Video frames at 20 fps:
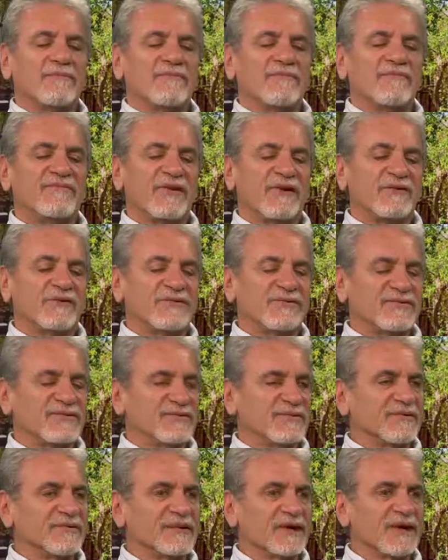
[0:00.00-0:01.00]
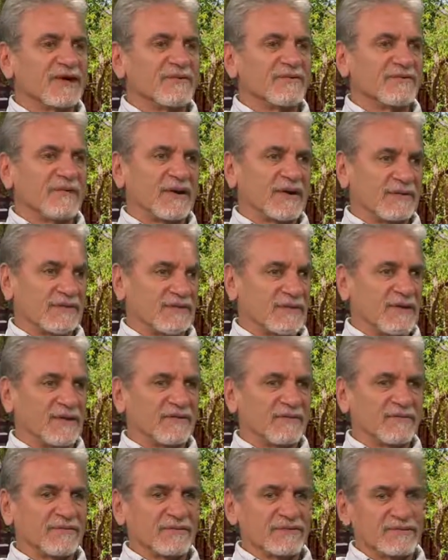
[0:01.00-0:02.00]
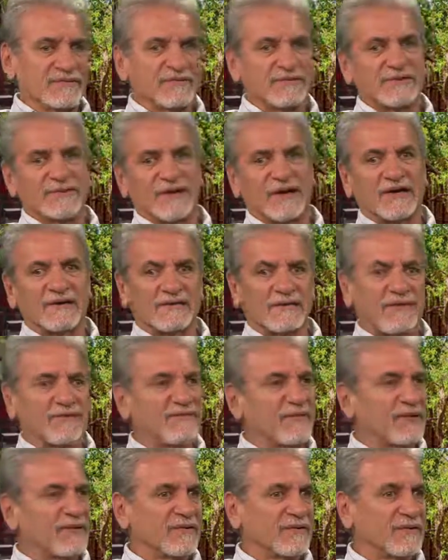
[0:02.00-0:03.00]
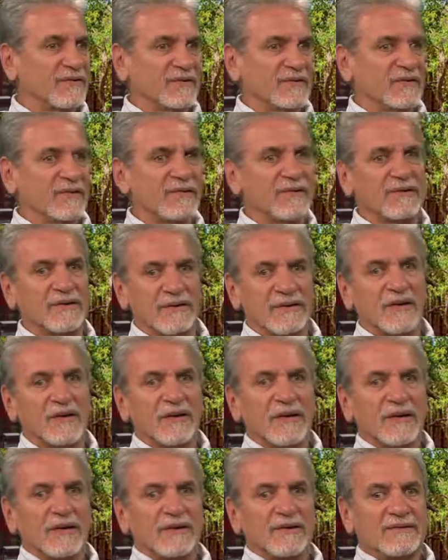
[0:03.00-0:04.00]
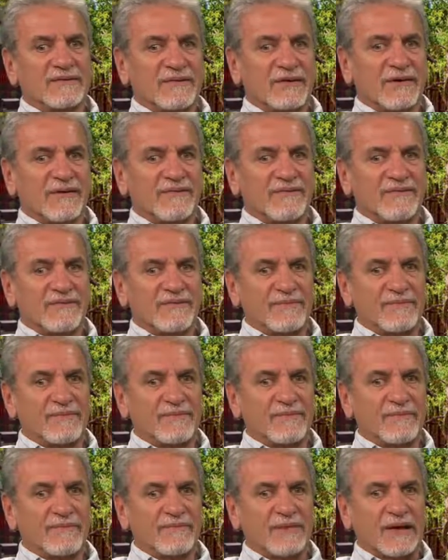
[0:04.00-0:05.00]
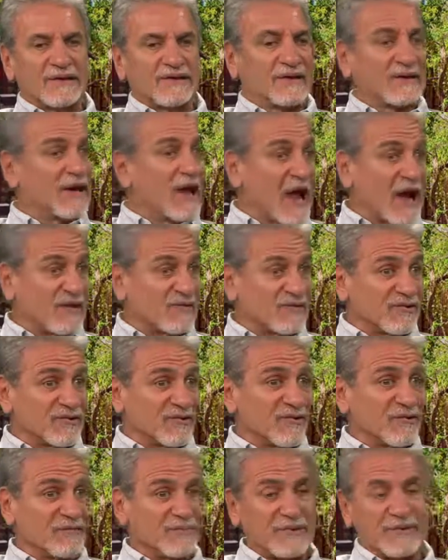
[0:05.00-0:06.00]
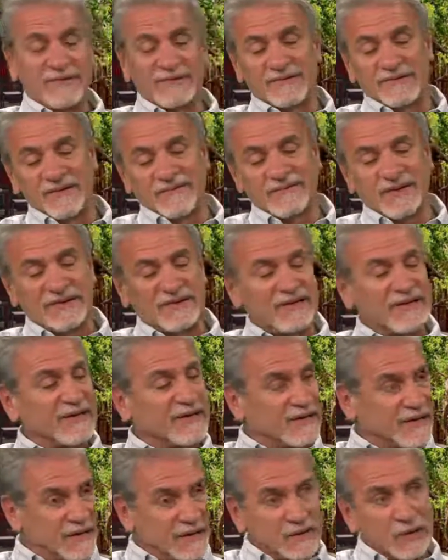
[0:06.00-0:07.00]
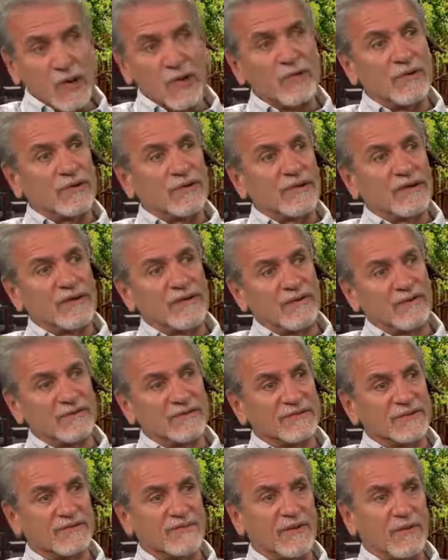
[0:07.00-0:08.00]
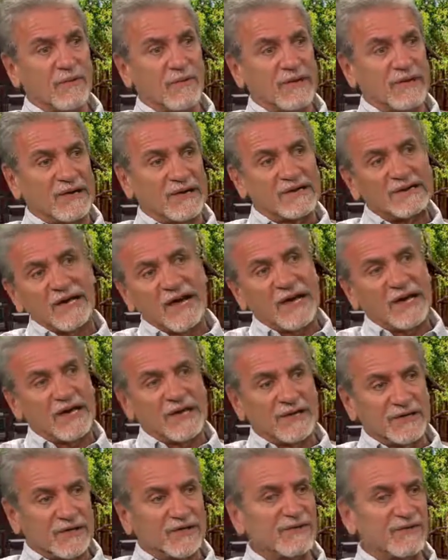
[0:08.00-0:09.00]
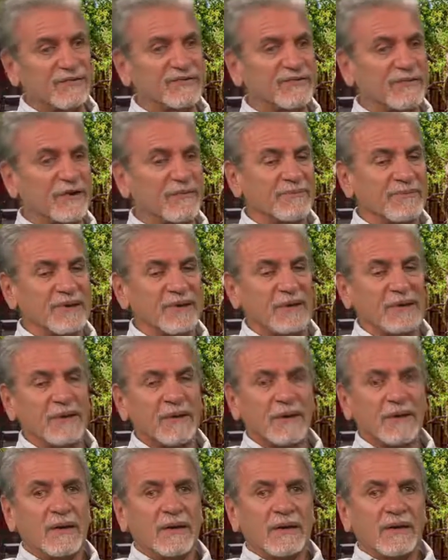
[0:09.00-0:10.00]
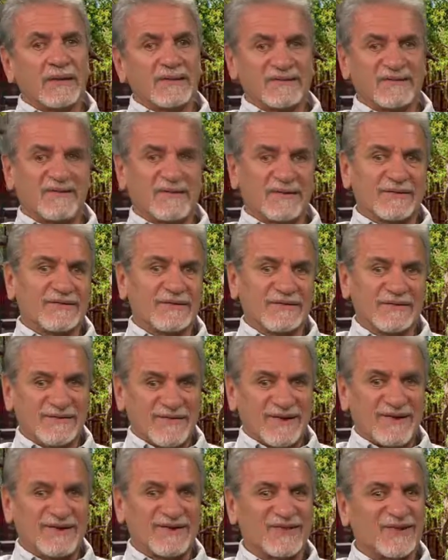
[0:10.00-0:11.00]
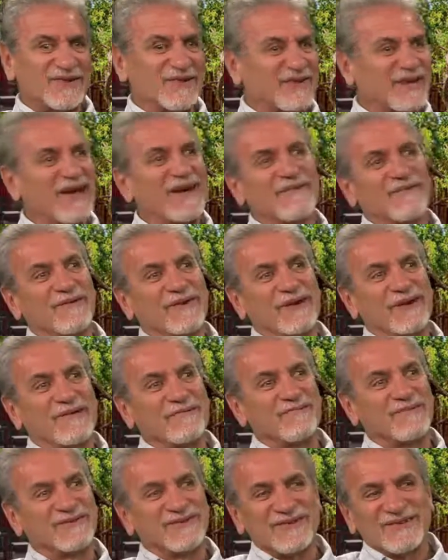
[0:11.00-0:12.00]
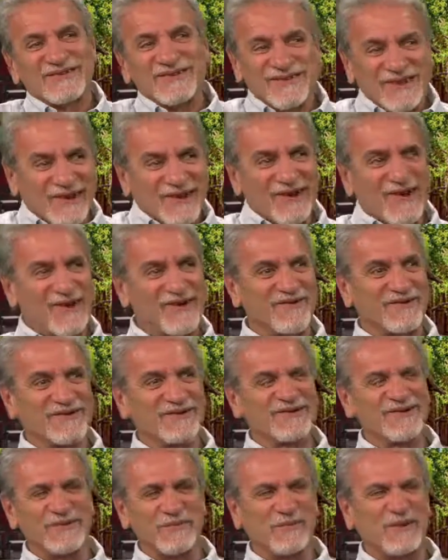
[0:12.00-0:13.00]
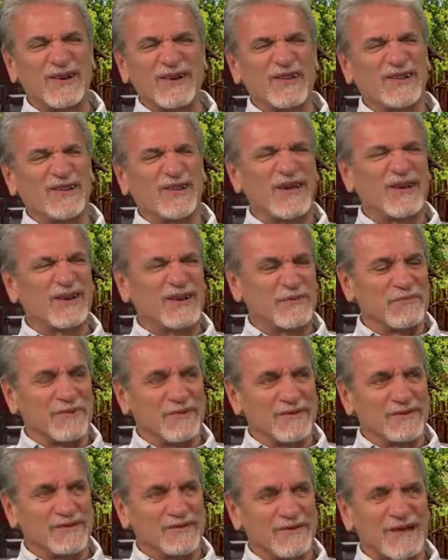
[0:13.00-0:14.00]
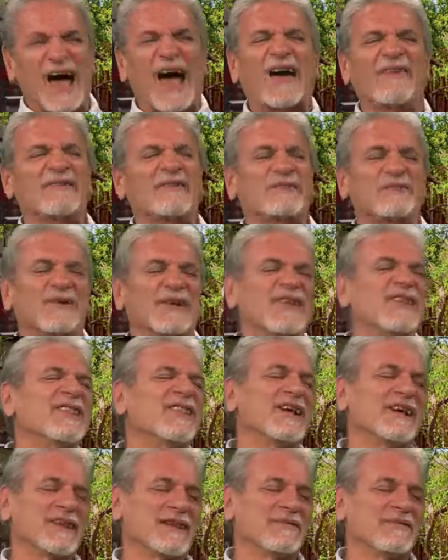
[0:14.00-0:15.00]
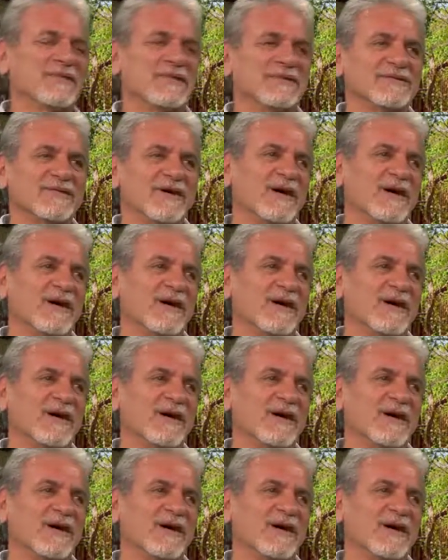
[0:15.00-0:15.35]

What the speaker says: veteran suicide, fighting veteran suicides, I friended her and see if, like they're national, but see if they did anything locally or see if they wanted to tie in and do something. So I'll just try to look that way. So it's not always. You're one of the lucky ones. I was one of the lucky ones.